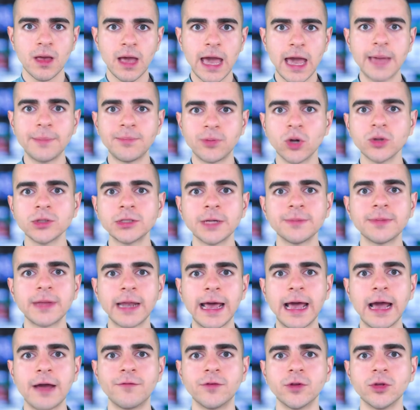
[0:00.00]
A pro tip that I
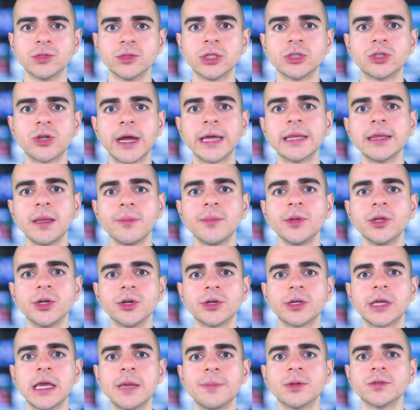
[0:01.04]
have for you is to try and limit your
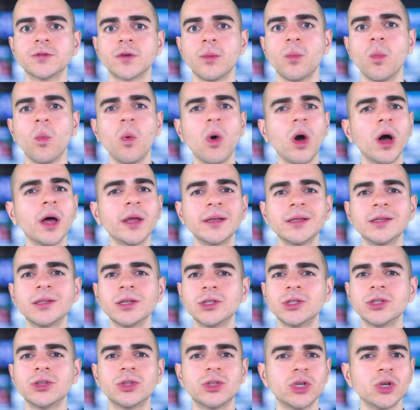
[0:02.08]
keepers from 1 to
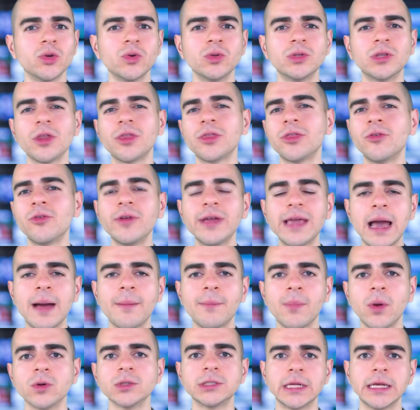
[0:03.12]
2 to 3 at
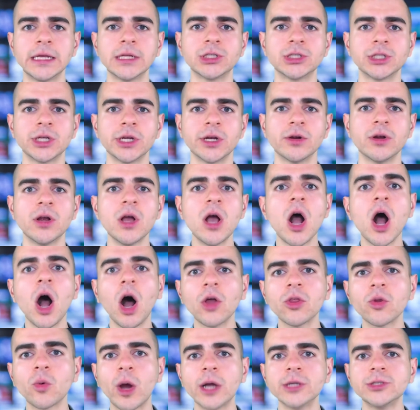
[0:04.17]
most each year.
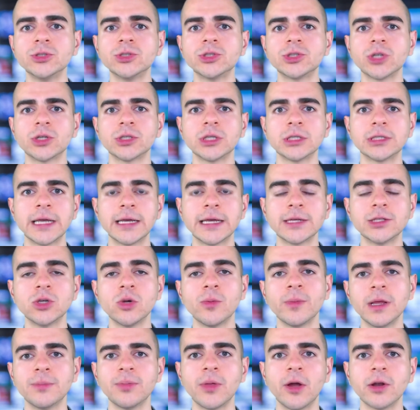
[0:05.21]
Otherwise, you start to take too
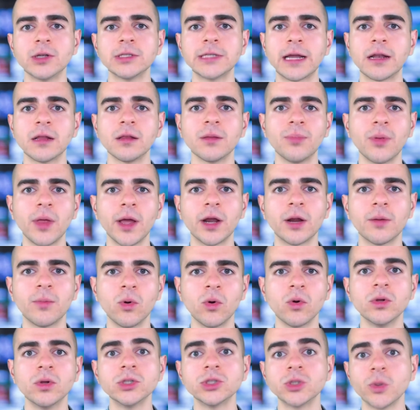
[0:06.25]
many players out of the player
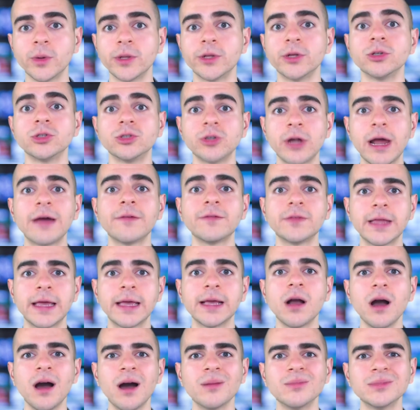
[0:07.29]
pool, so when your draft day
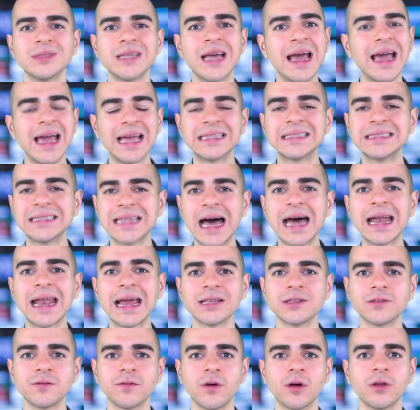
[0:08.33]
comes, it's not
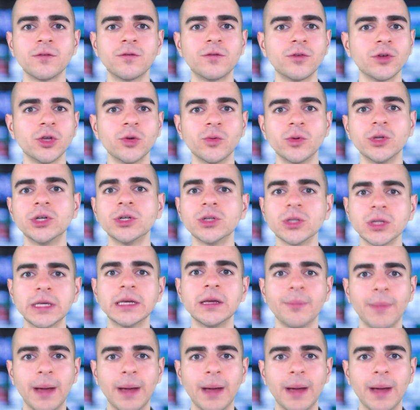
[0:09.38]
as fun for you and your league